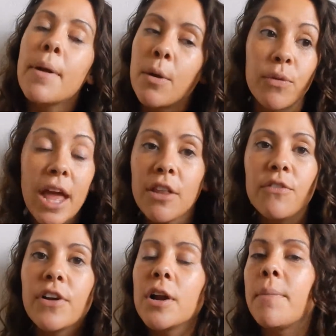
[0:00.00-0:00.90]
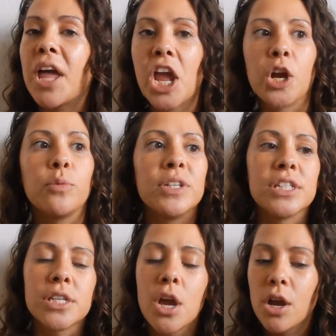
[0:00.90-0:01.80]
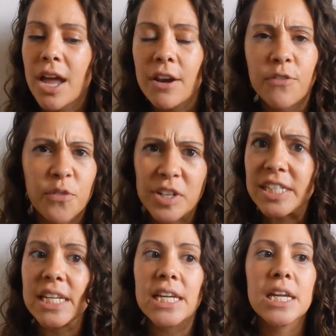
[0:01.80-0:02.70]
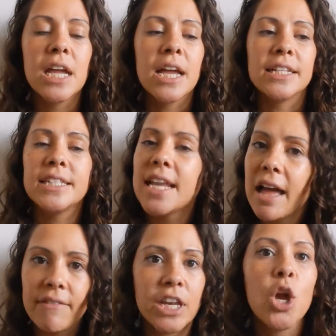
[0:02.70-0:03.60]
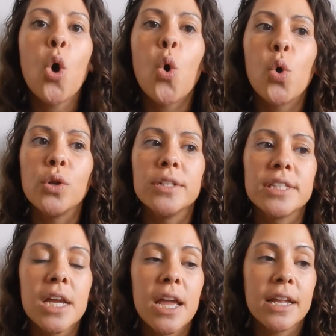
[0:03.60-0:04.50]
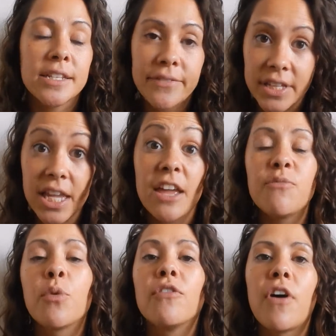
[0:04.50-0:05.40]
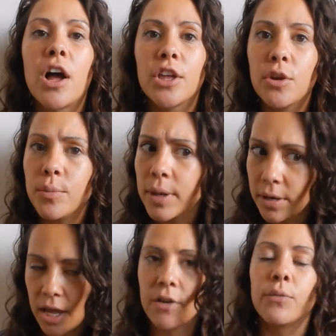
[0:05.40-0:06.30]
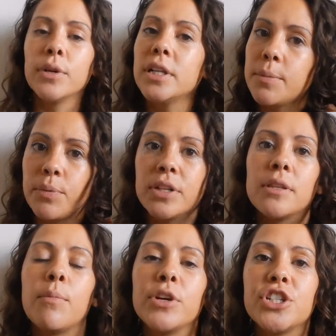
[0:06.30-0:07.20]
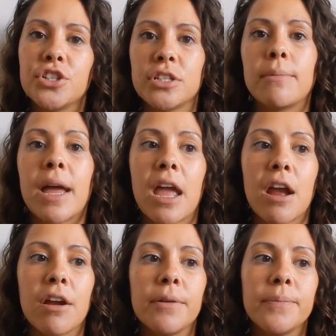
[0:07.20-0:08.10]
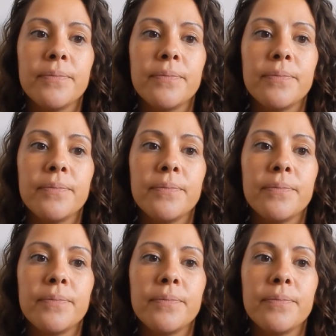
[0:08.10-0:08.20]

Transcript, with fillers: with aloe vera my hair was kind of frizzy it didn't have any hold it definitely gave more volume and kind of really put the moisture to my hair